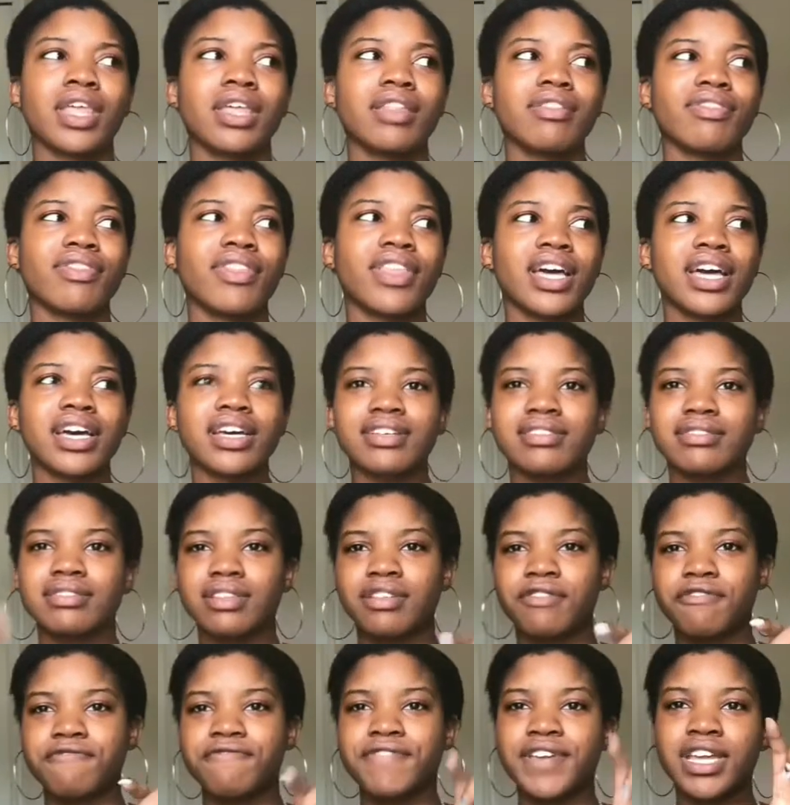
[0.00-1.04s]
The
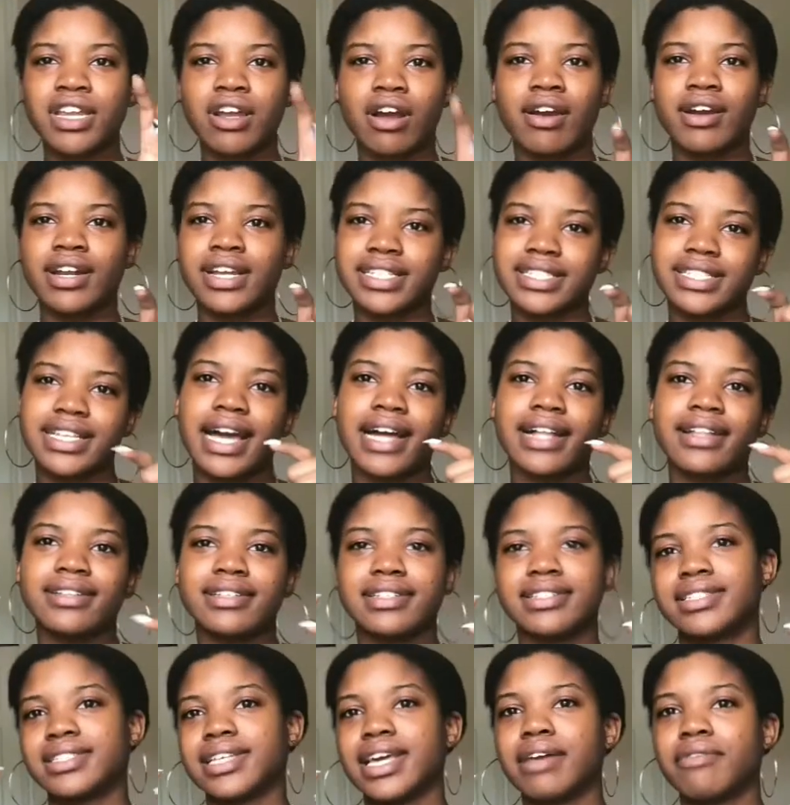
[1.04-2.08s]
feet aren't exactly the
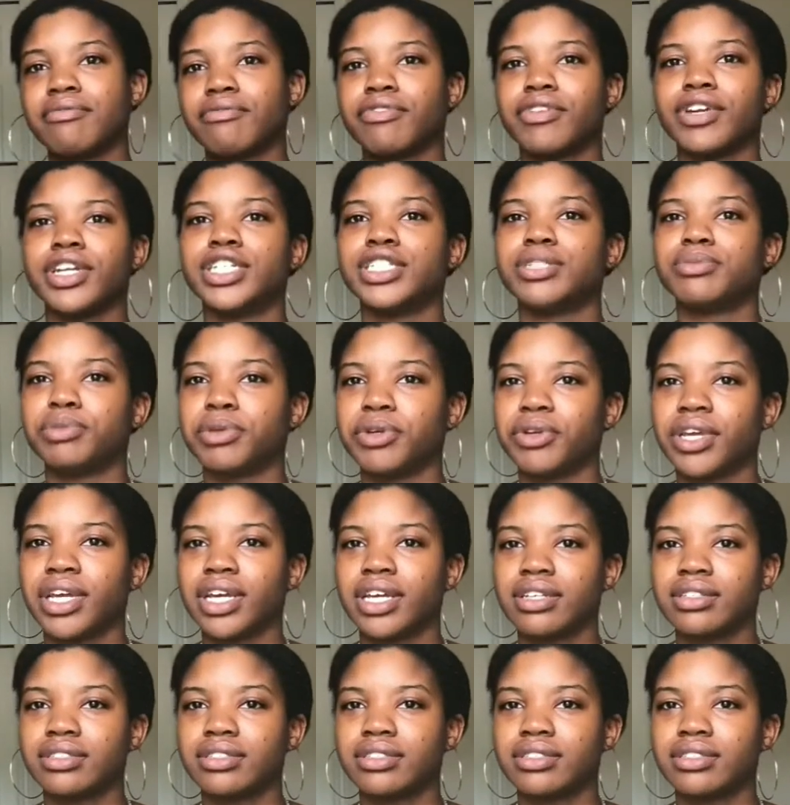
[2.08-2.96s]
same for each booty.